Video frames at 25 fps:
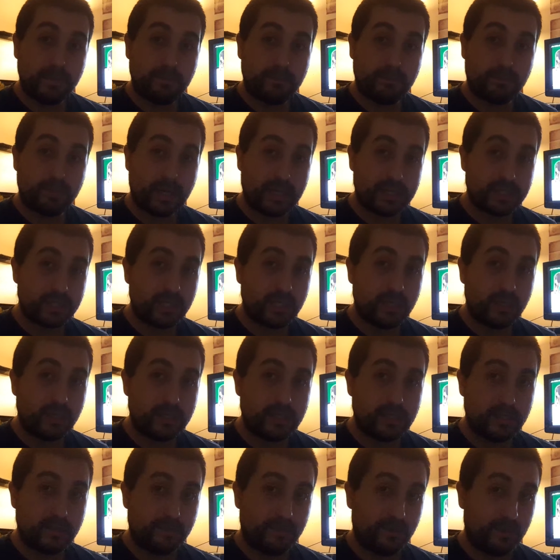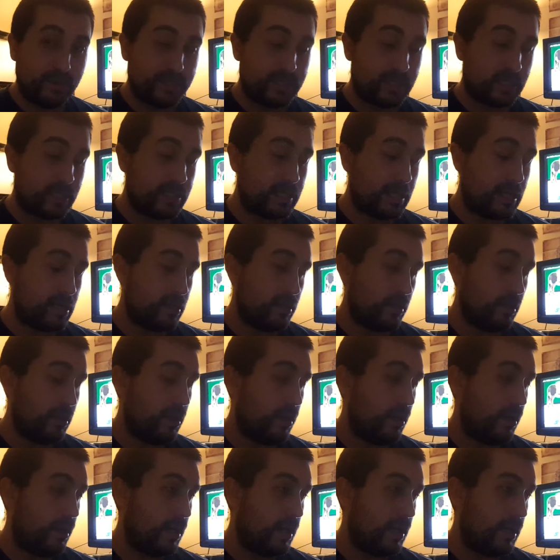prosecuted to the fullest extent of the
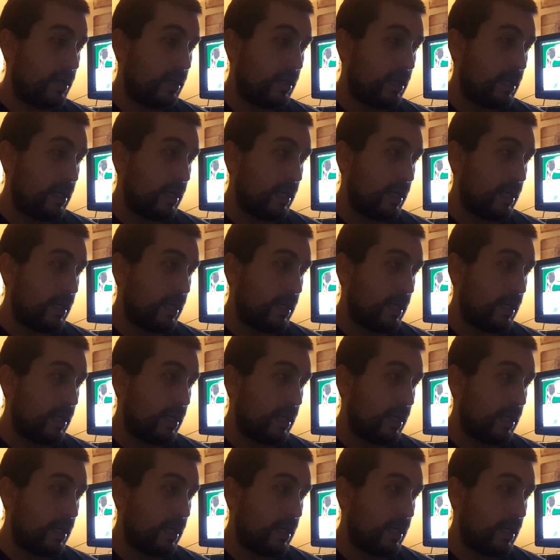law,